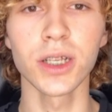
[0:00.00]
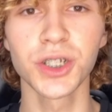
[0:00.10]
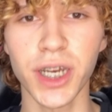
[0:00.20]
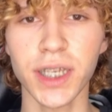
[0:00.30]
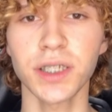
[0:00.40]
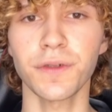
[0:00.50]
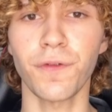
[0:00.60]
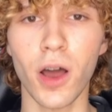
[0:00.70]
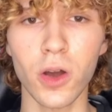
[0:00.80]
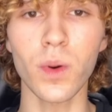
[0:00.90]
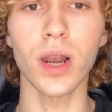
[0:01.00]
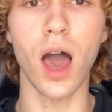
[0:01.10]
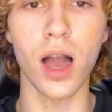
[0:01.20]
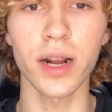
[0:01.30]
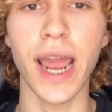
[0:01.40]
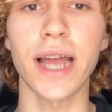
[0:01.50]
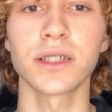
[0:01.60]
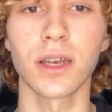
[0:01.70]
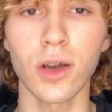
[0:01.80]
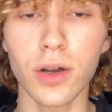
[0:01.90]
Just follow along
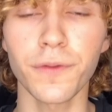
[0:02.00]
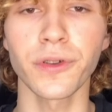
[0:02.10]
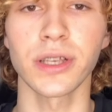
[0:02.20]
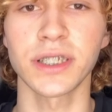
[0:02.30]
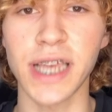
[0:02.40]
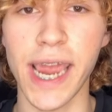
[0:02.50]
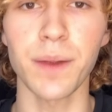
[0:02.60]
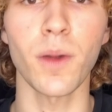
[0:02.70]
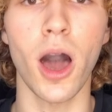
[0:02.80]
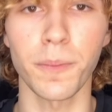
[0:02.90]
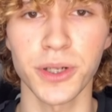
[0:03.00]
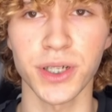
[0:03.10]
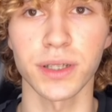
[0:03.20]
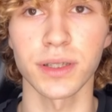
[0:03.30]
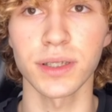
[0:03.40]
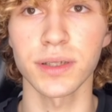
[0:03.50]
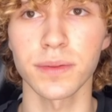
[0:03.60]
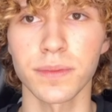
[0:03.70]
and look for the same options.